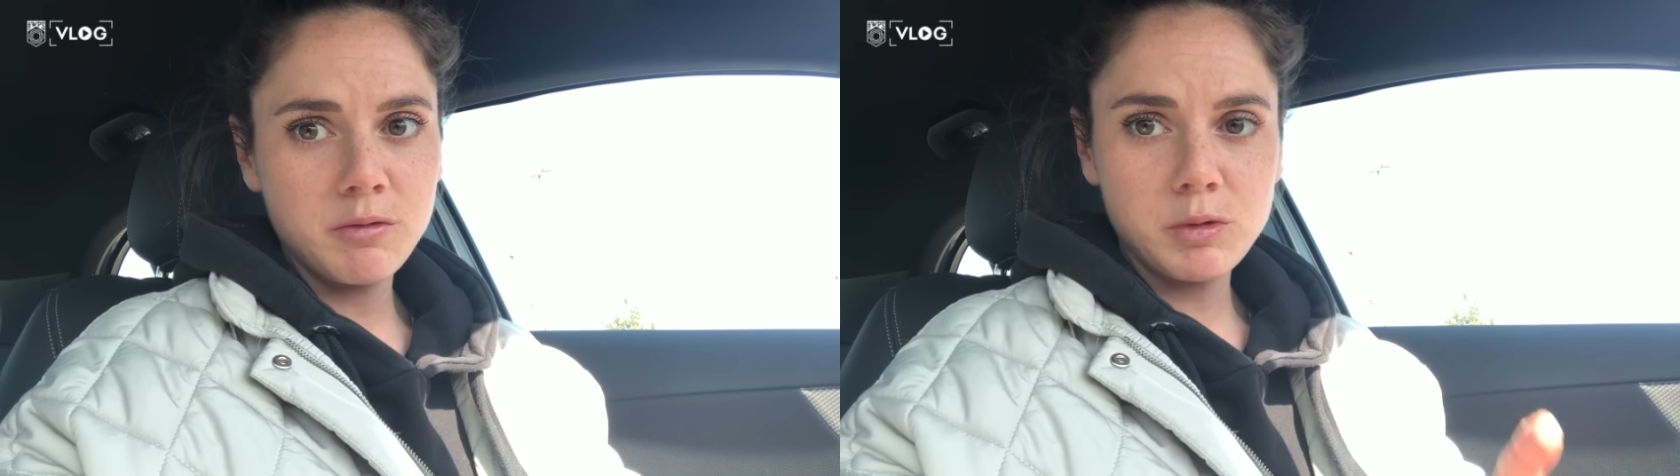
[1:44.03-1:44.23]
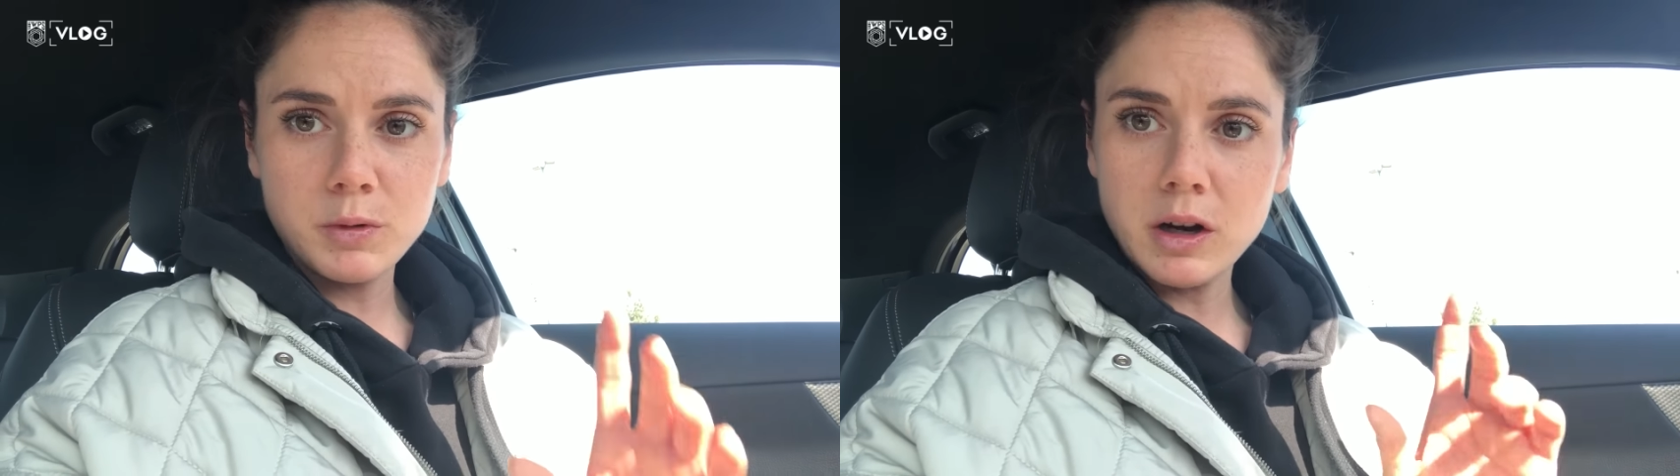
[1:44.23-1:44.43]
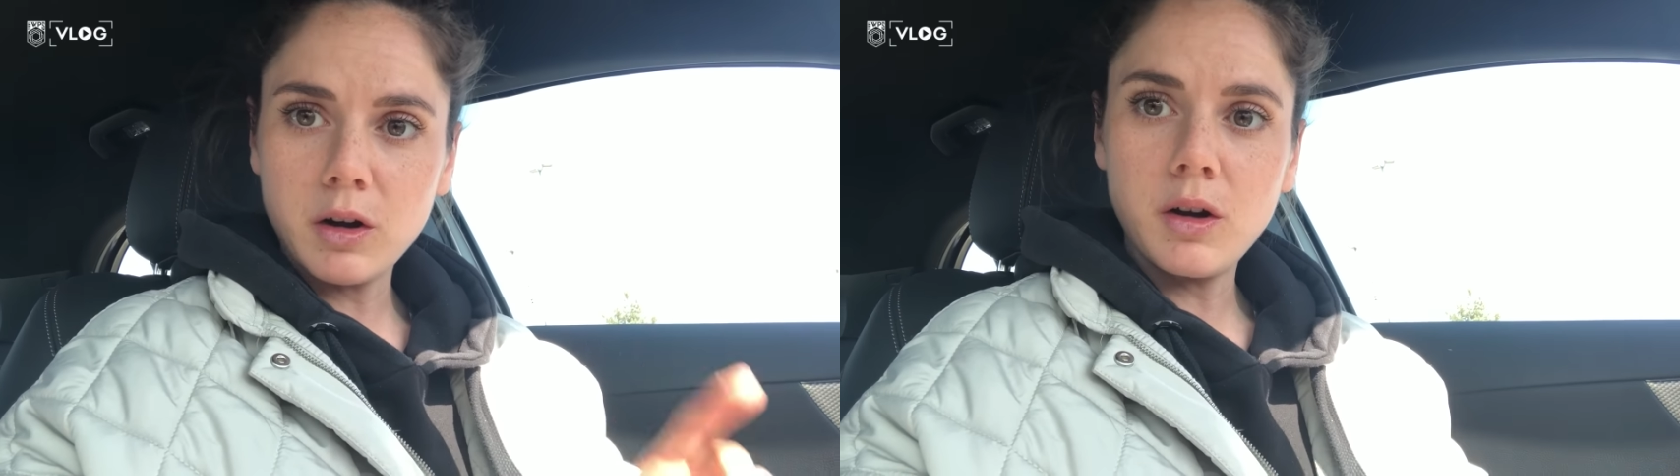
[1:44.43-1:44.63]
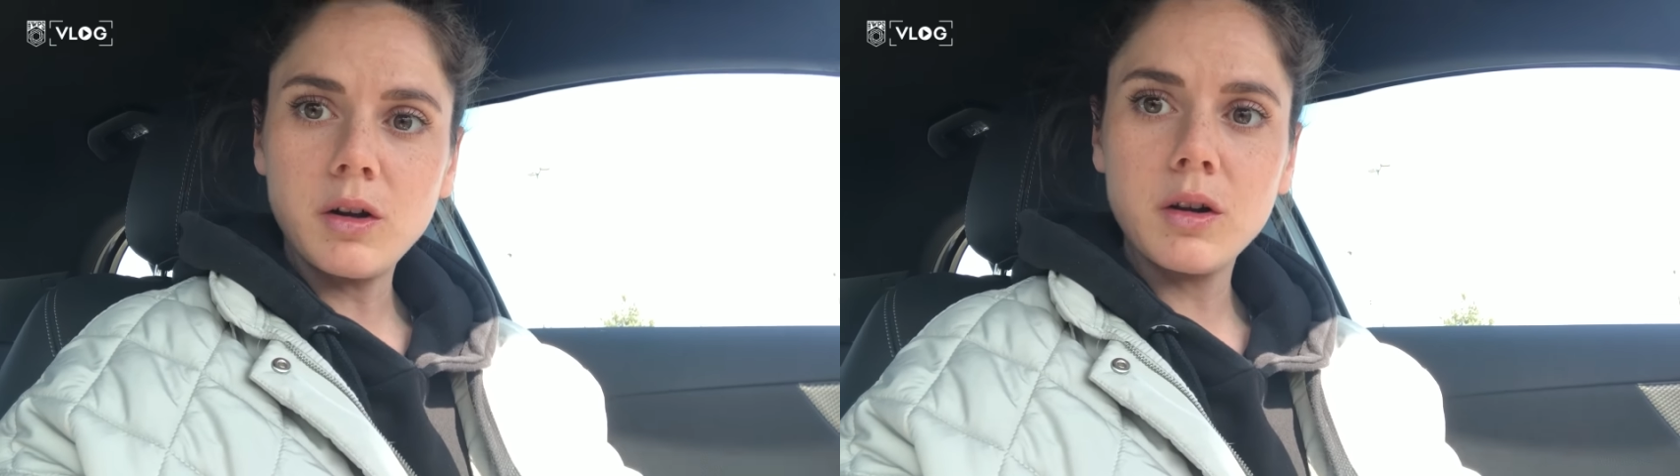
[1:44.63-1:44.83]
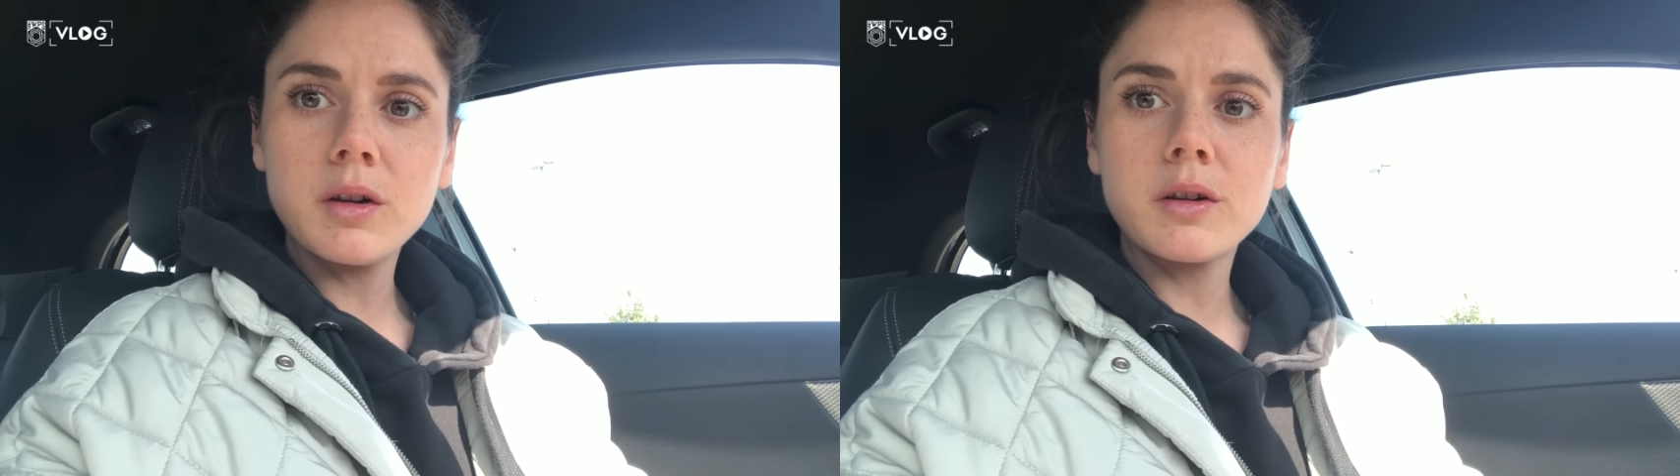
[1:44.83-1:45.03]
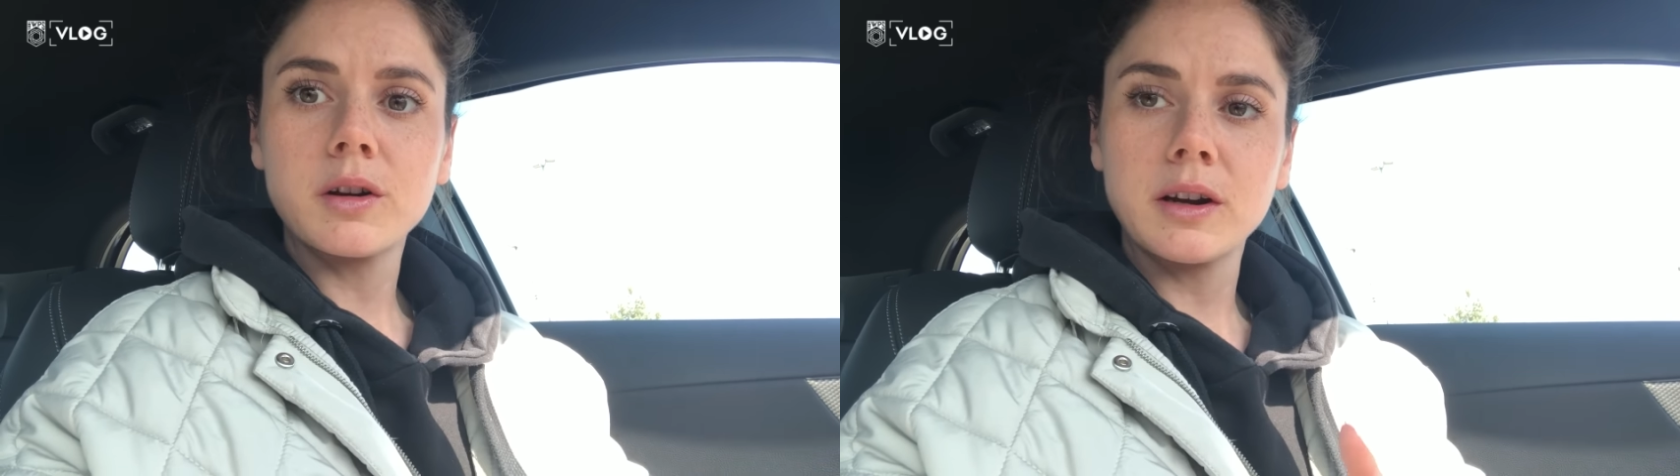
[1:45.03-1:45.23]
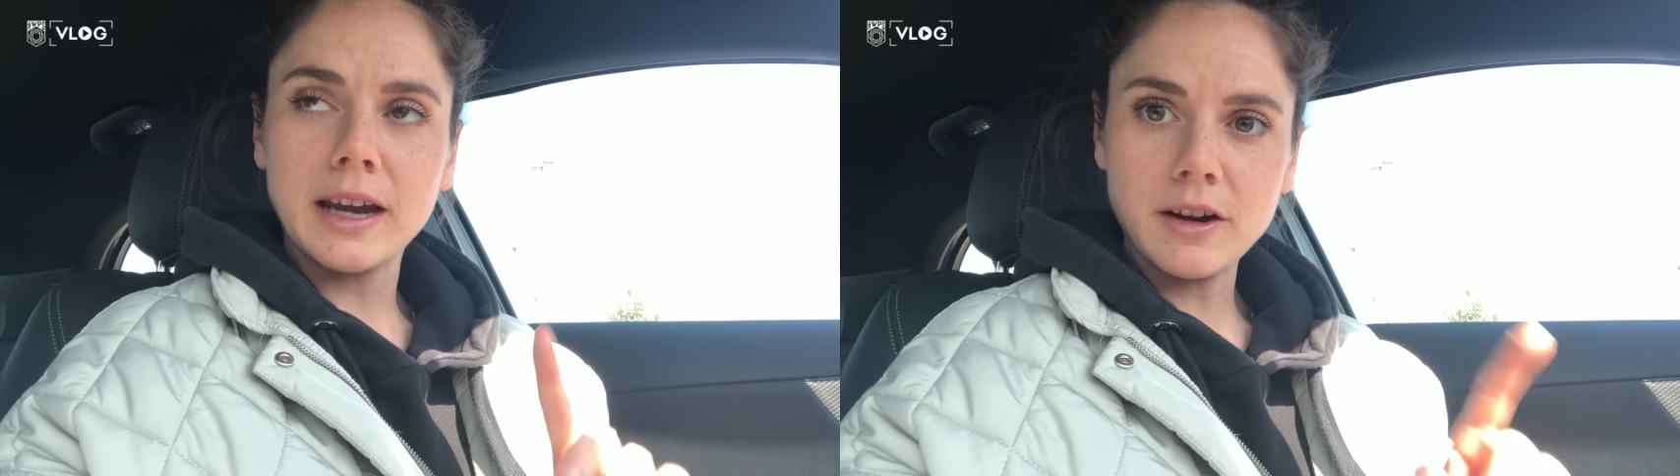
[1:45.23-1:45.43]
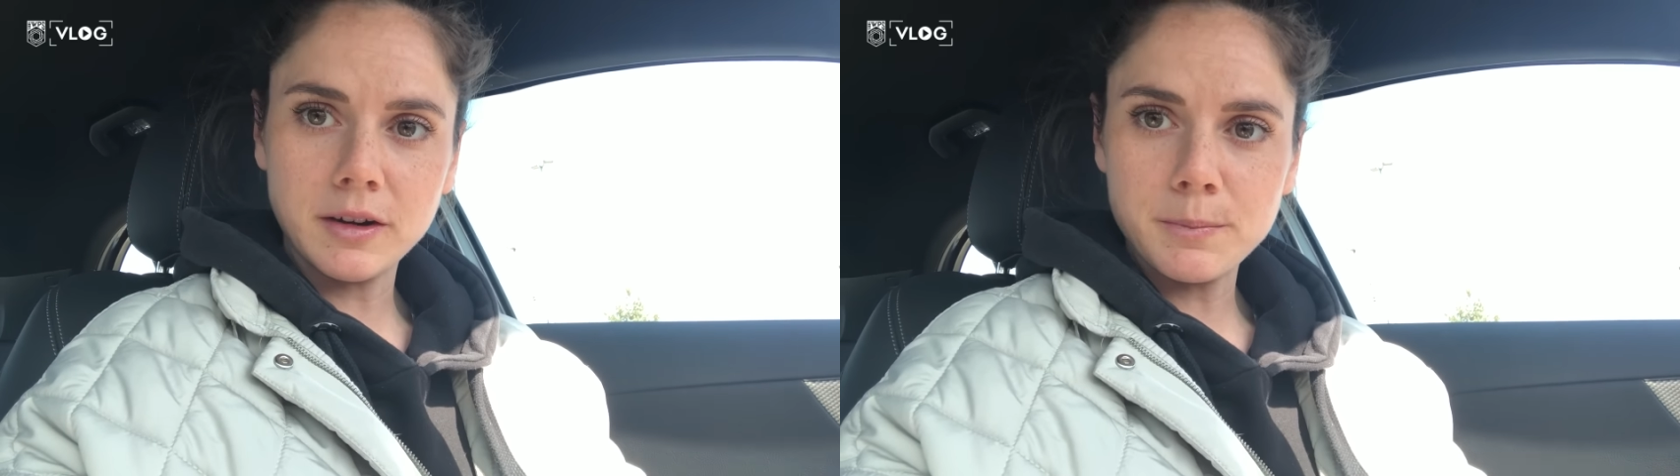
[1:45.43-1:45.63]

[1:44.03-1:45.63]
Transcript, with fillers: we will all get on